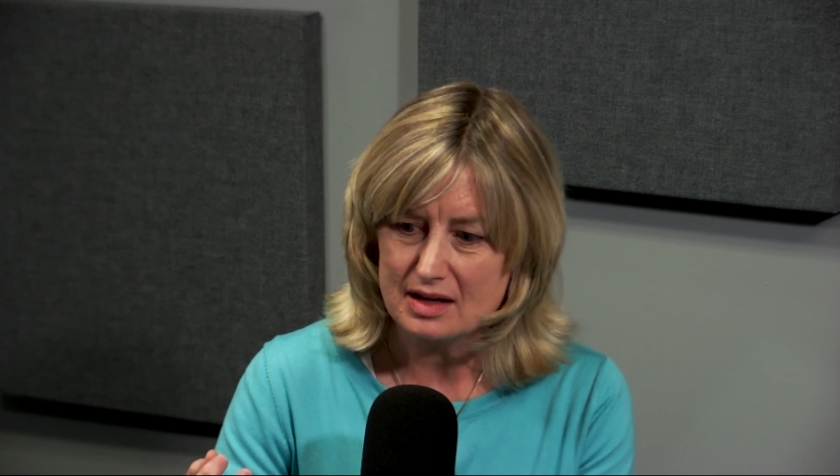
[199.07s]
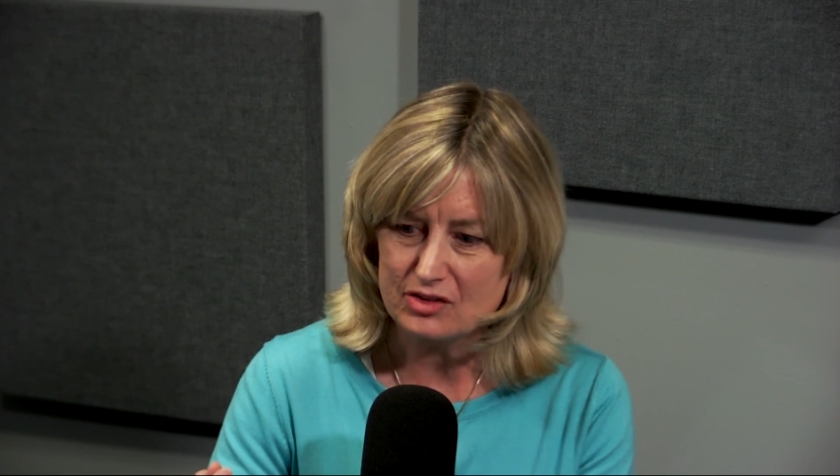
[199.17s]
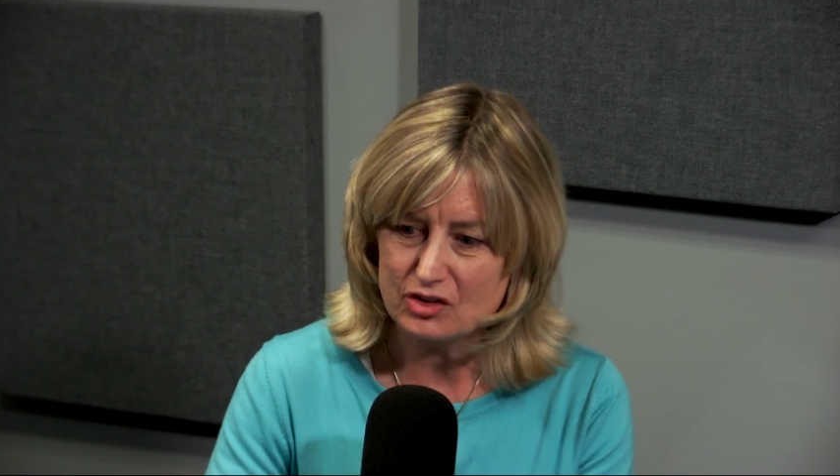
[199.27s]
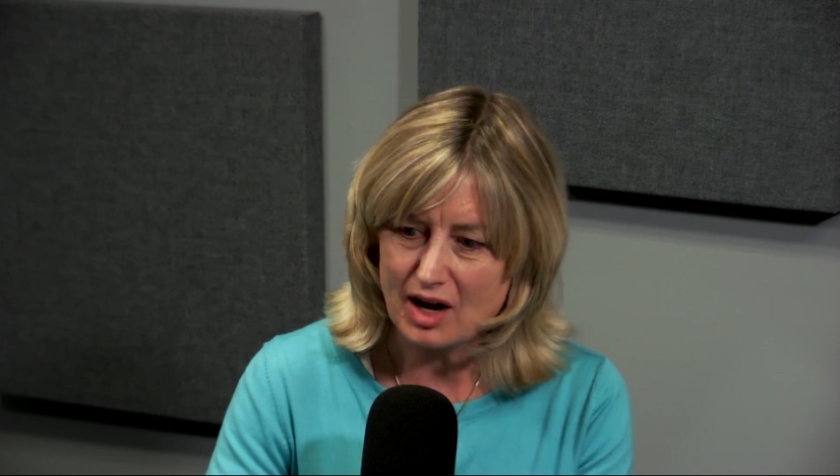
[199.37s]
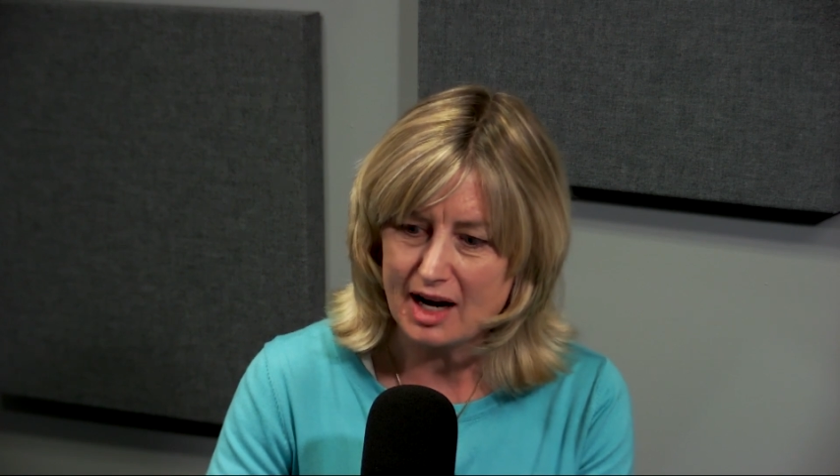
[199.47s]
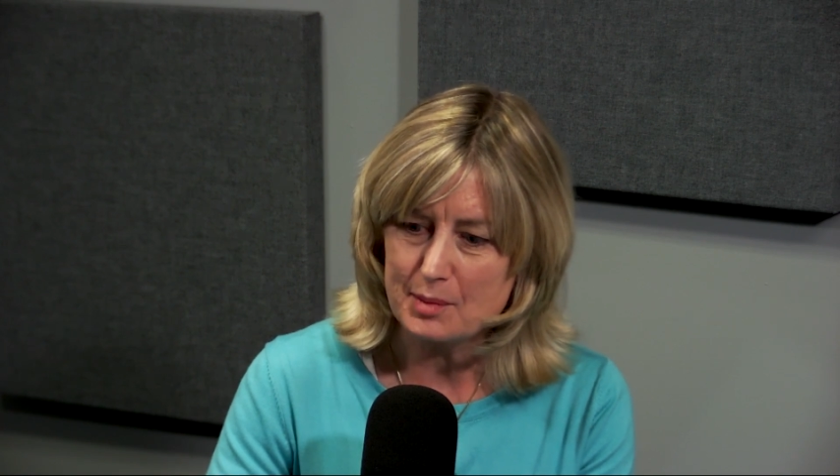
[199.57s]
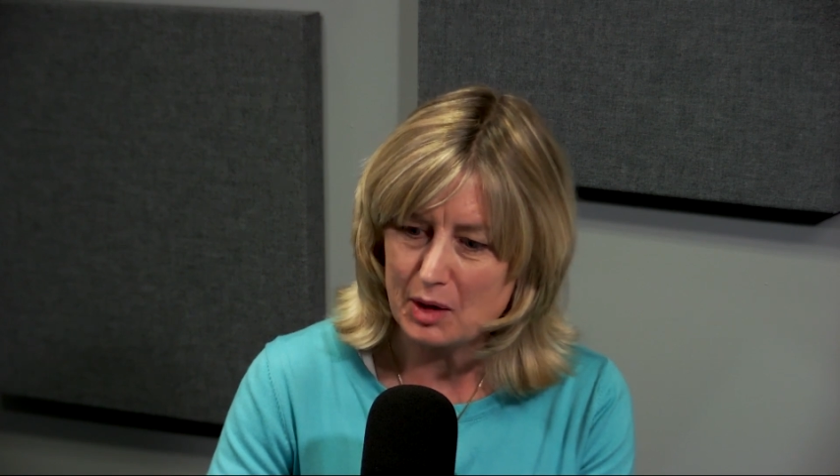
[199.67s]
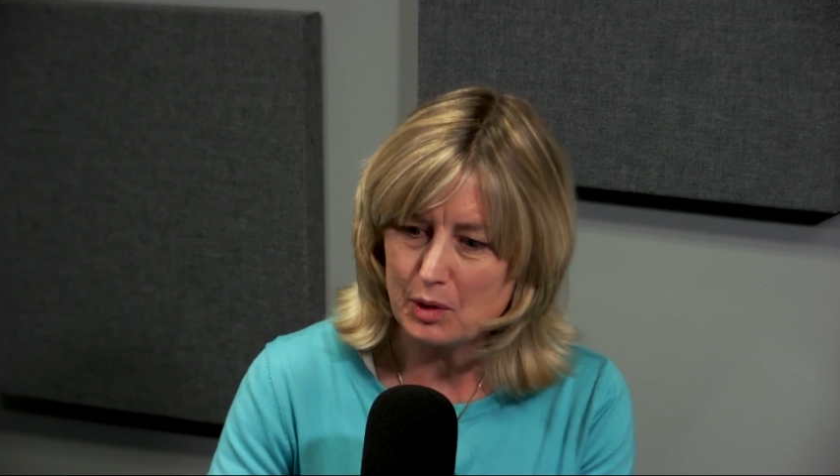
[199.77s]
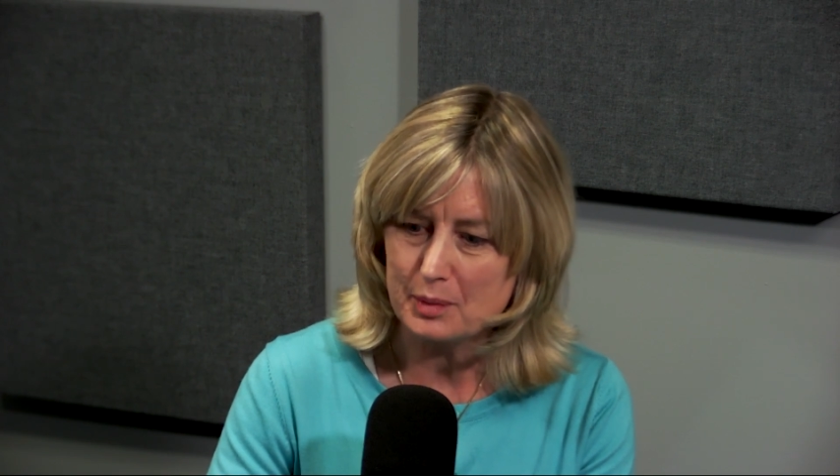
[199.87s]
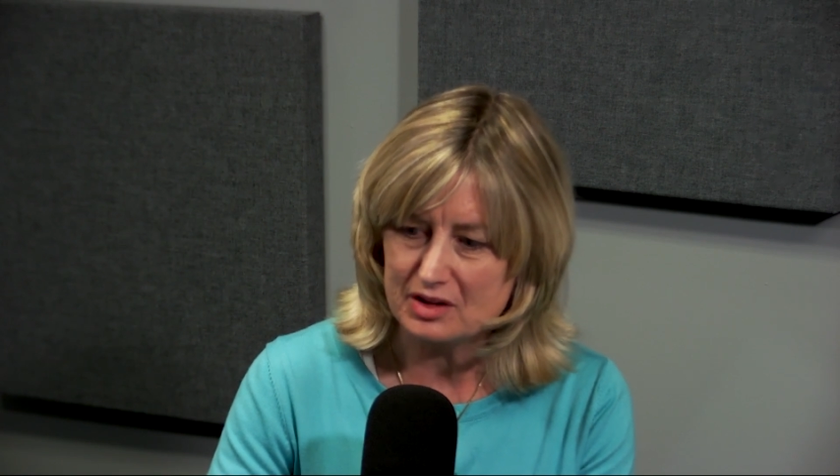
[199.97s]
it's not about
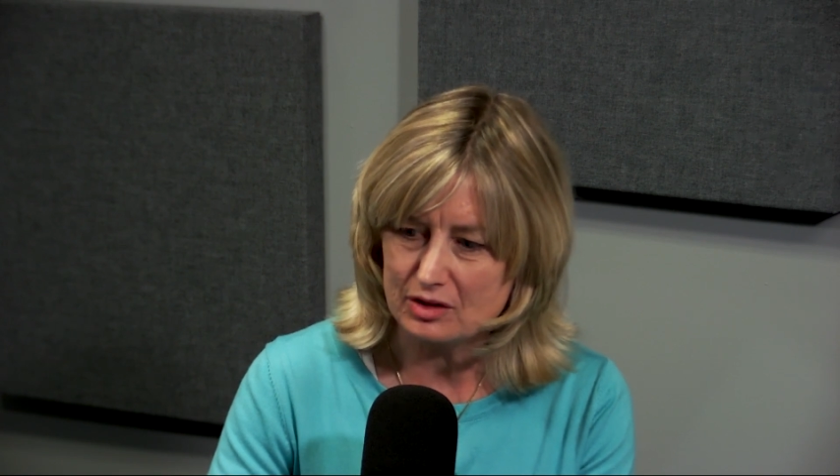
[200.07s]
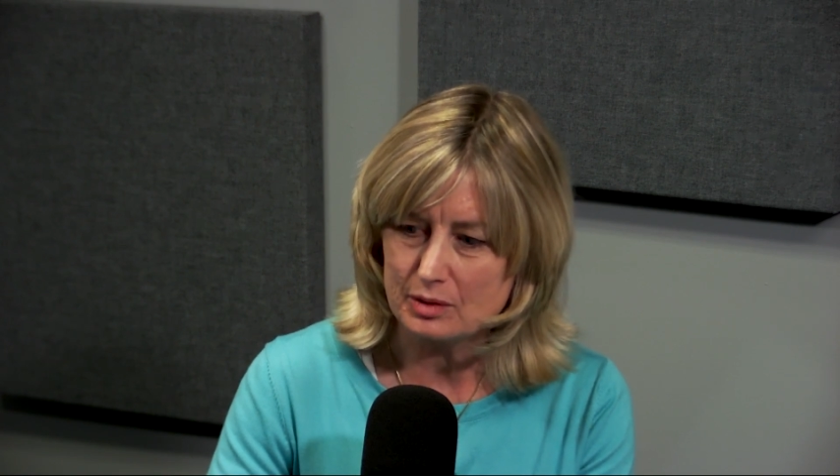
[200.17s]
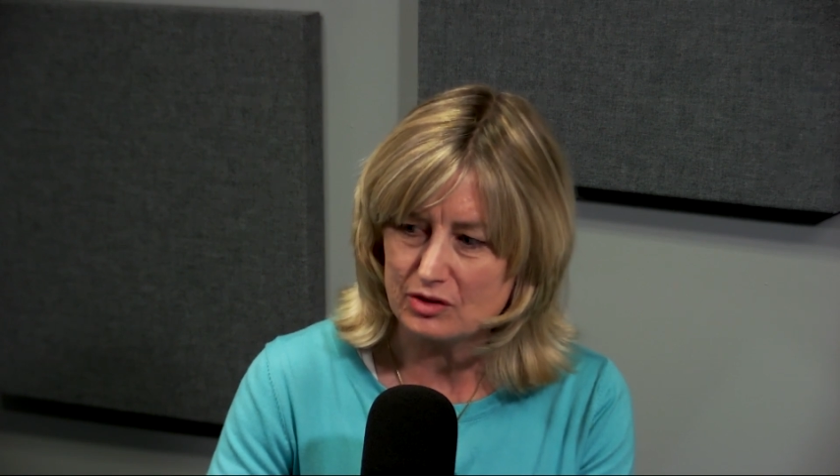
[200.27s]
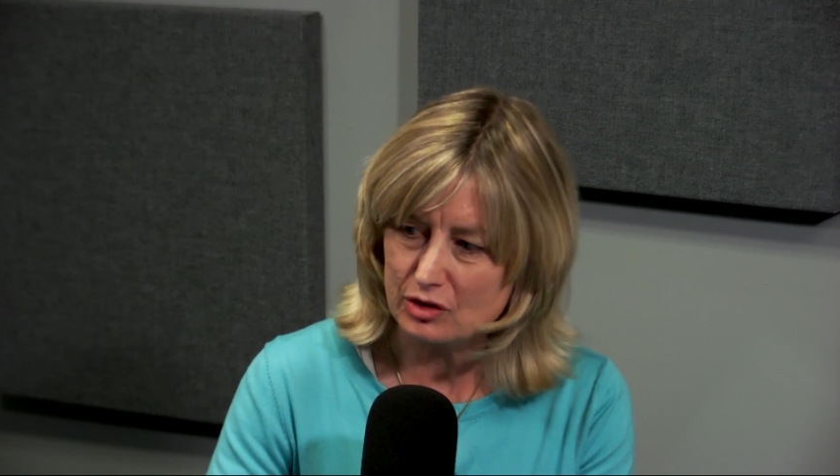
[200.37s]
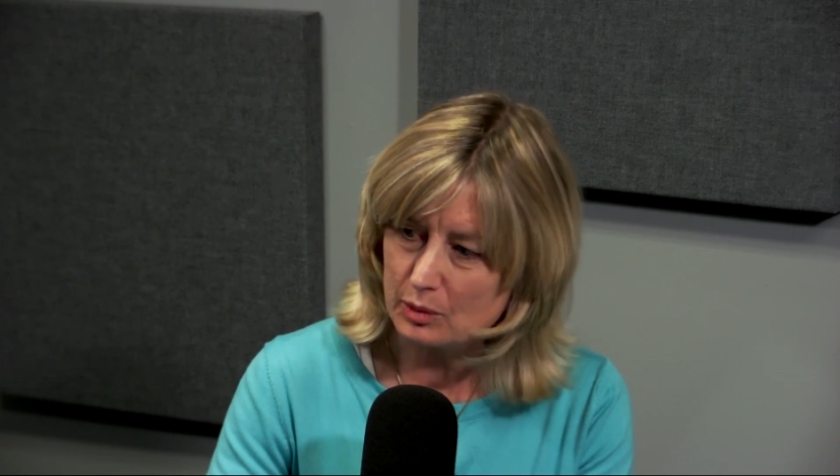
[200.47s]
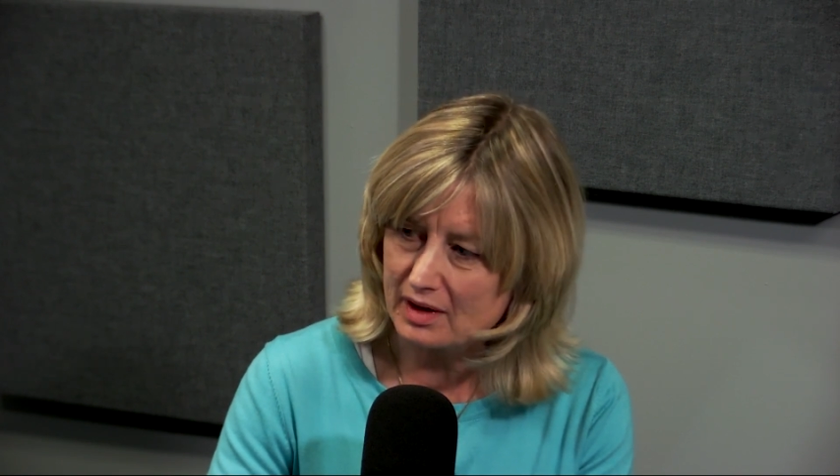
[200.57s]
what we do; it's who